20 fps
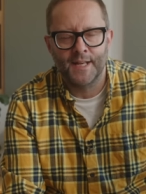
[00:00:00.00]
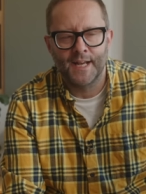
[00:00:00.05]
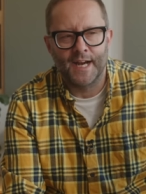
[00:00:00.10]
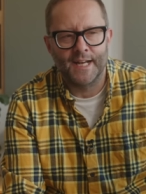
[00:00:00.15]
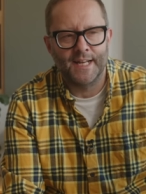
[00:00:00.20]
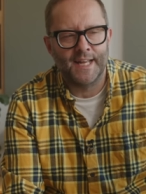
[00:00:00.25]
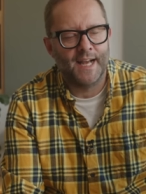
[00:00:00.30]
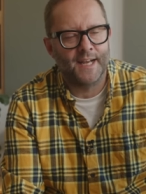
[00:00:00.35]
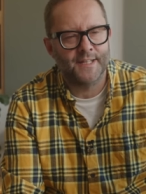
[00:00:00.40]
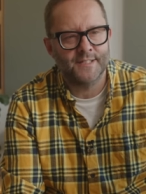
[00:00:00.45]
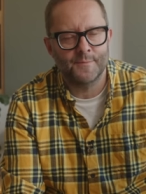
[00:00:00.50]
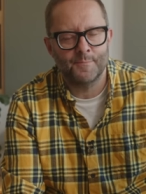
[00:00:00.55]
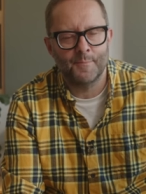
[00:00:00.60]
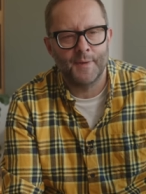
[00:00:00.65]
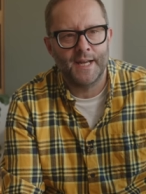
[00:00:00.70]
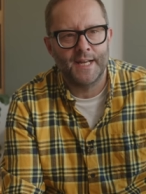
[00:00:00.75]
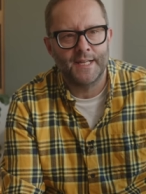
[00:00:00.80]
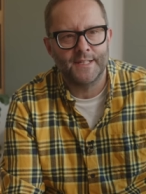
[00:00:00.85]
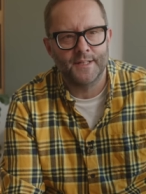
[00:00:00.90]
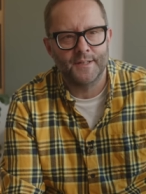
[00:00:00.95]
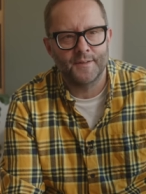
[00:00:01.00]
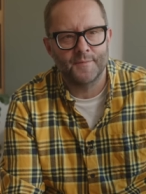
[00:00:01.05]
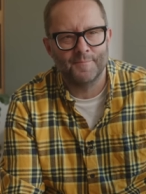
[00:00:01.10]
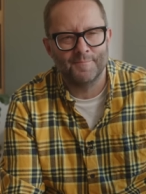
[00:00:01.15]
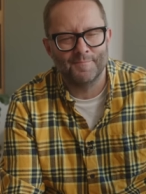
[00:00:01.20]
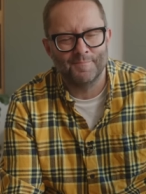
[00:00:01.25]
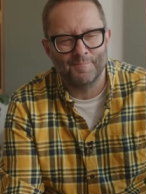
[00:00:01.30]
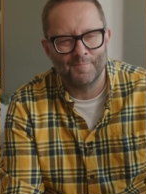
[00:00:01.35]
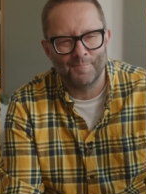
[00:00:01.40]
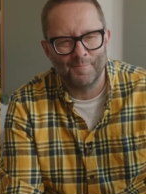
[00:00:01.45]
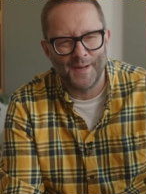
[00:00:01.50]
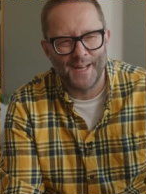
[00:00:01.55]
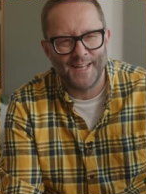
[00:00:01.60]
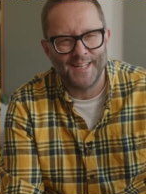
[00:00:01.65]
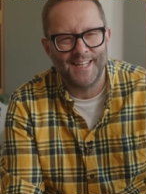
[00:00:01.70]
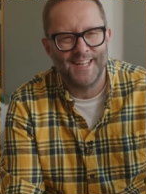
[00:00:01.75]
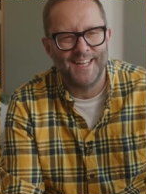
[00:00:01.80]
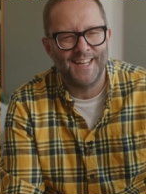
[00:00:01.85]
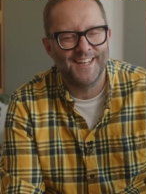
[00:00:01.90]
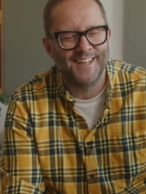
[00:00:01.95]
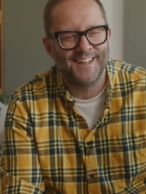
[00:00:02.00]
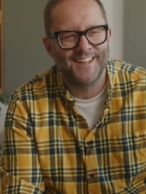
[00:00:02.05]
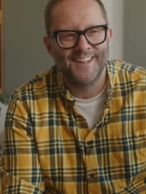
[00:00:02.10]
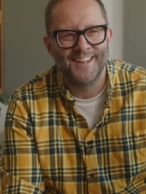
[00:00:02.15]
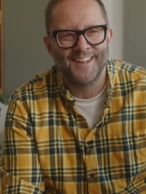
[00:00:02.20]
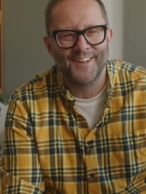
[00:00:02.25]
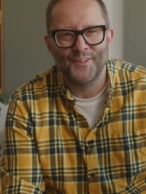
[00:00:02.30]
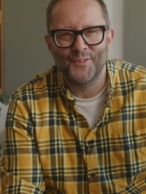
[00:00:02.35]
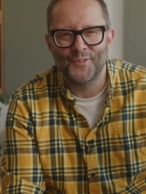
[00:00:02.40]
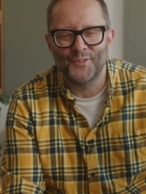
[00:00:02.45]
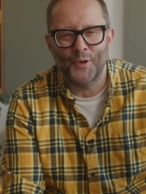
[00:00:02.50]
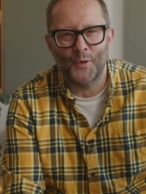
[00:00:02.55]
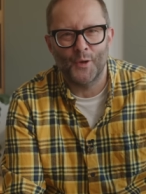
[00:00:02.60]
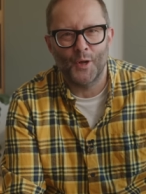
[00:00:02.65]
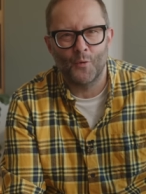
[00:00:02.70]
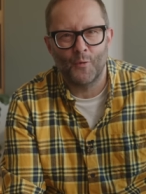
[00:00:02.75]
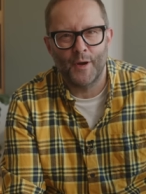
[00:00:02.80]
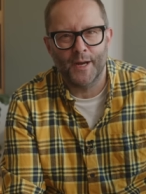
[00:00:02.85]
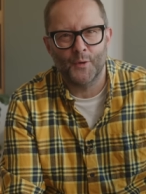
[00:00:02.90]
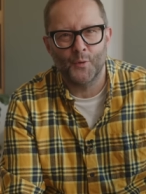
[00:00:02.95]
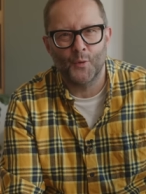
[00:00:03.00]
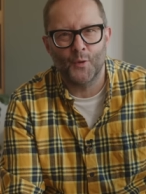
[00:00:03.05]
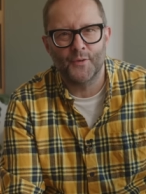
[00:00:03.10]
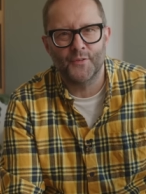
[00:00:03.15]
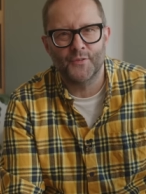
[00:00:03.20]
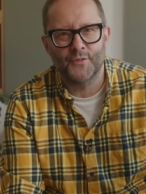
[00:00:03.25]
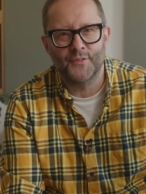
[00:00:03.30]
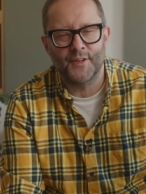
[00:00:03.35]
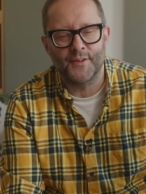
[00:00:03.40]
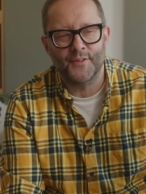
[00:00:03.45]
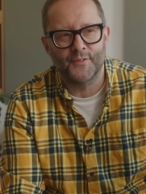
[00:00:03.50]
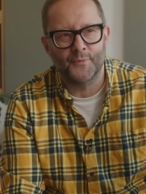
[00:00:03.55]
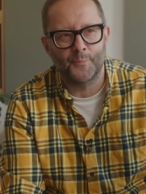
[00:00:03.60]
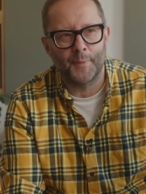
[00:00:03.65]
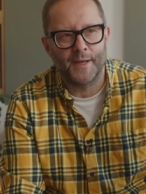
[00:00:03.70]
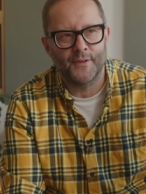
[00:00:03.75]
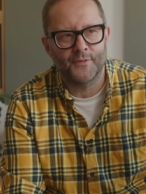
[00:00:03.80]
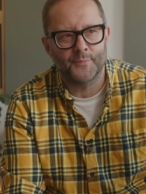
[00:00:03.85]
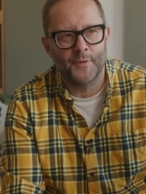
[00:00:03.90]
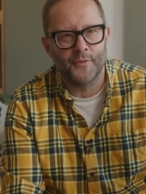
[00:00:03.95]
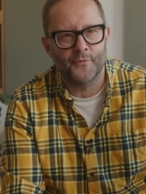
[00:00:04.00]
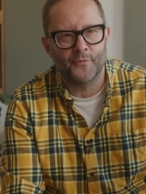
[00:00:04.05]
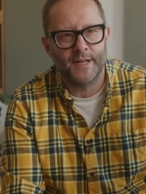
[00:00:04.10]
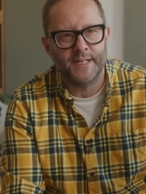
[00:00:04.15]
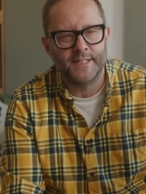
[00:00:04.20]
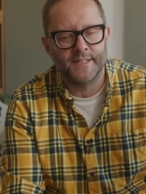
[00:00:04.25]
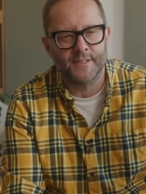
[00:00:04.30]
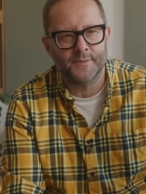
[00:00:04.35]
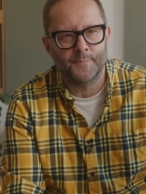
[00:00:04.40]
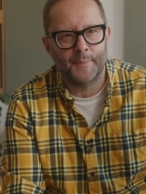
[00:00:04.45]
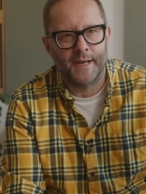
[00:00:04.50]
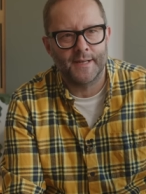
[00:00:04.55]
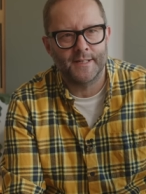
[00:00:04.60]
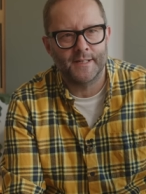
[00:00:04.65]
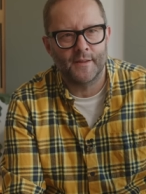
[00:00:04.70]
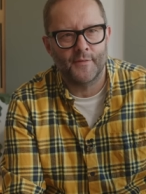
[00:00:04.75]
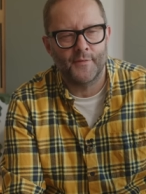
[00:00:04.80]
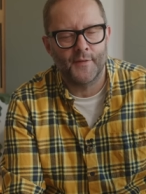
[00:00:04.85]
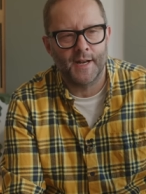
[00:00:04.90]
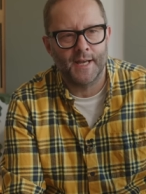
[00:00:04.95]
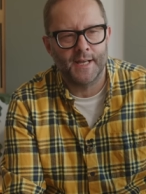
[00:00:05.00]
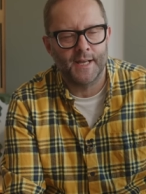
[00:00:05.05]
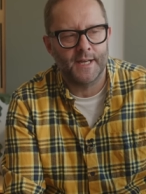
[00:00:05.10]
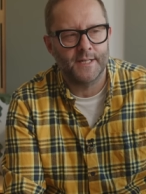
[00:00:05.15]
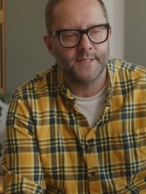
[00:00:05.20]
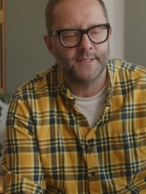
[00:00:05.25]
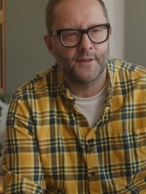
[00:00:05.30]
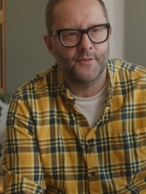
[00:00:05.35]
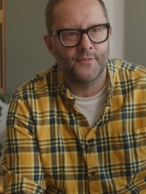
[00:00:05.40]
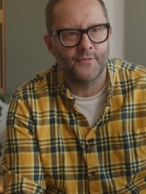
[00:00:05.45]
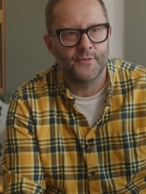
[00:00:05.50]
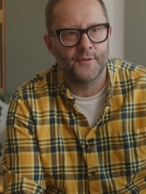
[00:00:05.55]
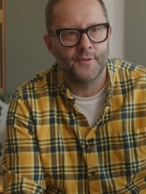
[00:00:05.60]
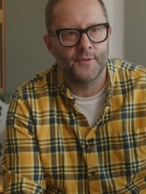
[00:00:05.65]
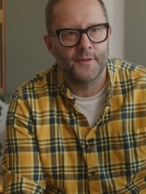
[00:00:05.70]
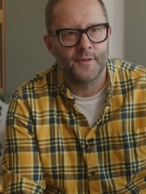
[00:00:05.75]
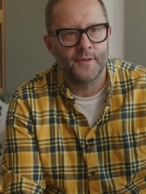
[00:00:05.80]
And he hasn't made many solo records since Spaceman 3 disbanded in the late 80s.